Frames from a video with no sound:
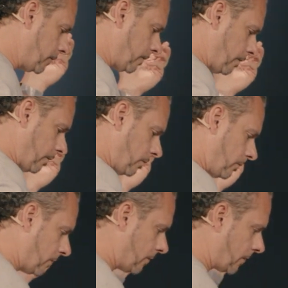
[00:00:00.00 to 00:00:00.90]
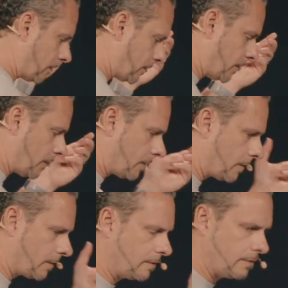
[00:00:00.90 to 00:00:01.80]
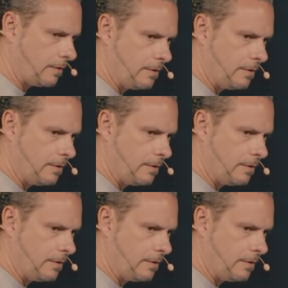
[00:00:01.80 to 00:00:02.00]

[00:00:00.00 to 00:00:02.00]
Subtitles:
No one is speaking in this clip.